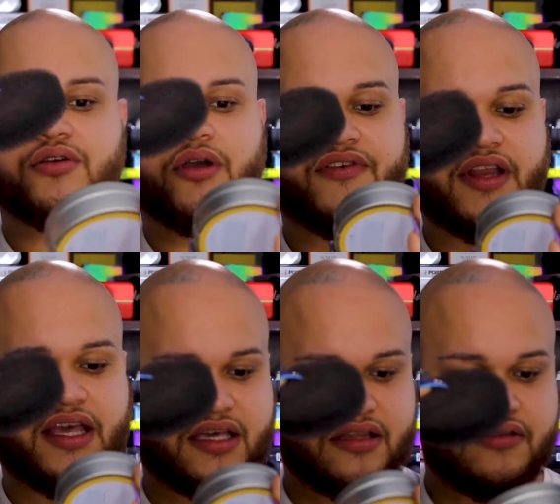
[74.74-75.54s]
So I feel
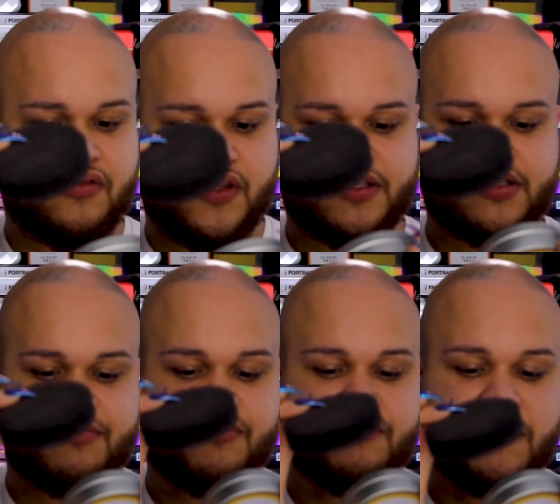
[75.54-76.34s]
like this is
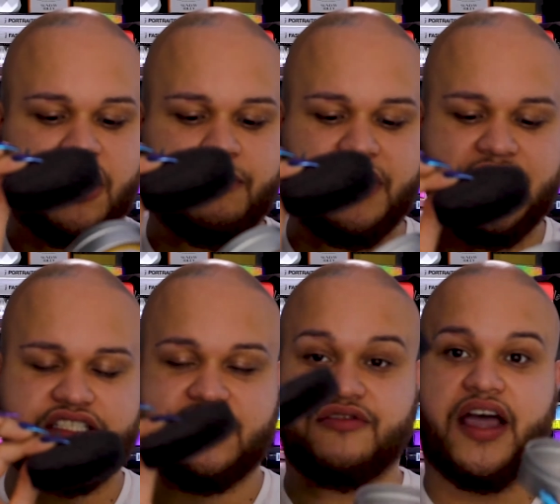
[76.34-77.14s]
a
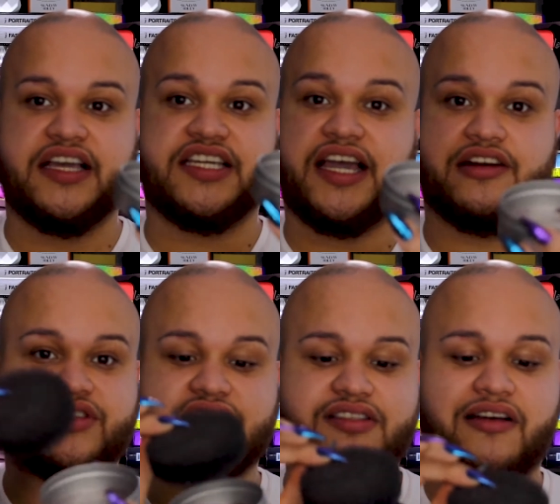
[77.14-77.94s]
compilation of
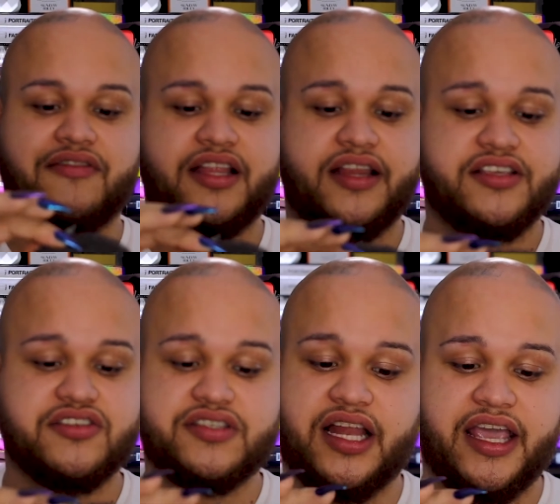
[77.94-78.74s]
eyeshadows and stuff that they
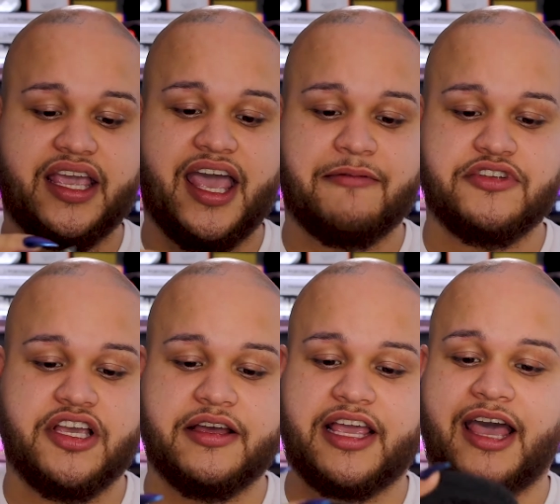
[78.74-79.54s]
just like cap got